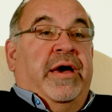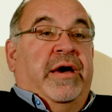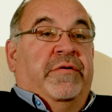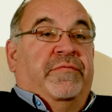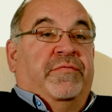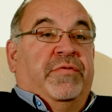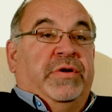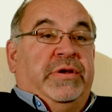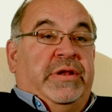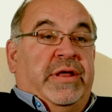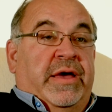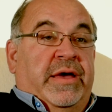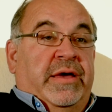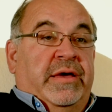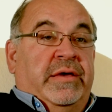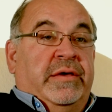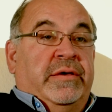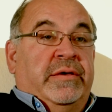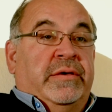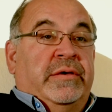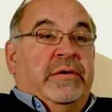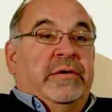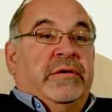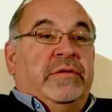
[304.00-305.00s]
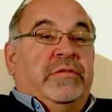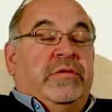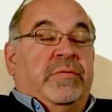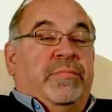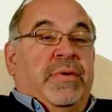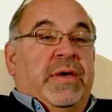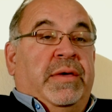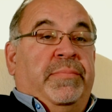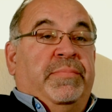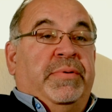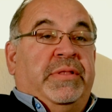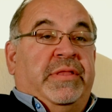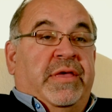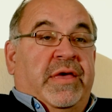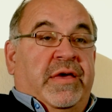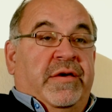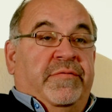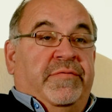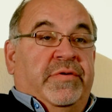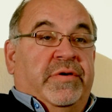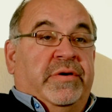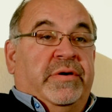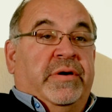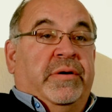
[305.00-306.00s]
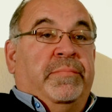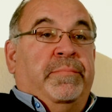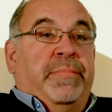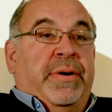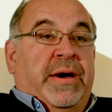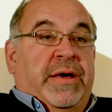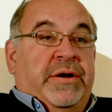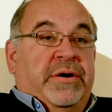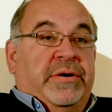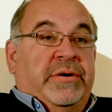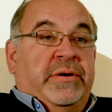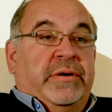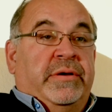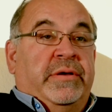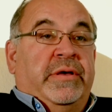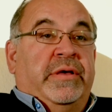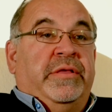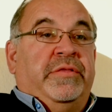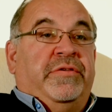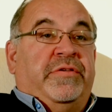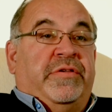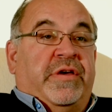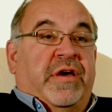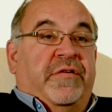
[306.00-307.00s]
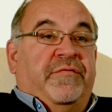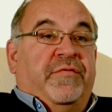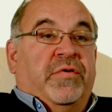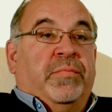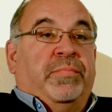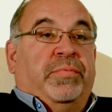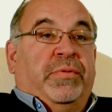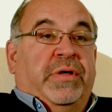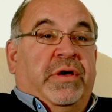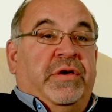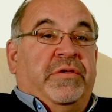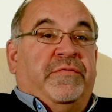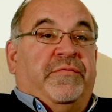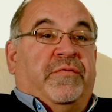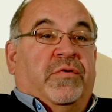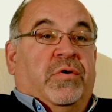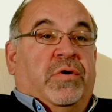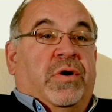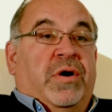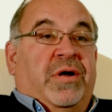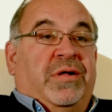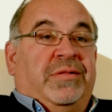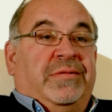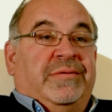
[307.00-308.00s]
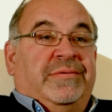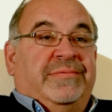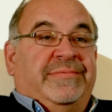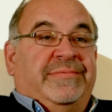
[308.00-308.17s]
every day to make Batavia a better and safer place for all.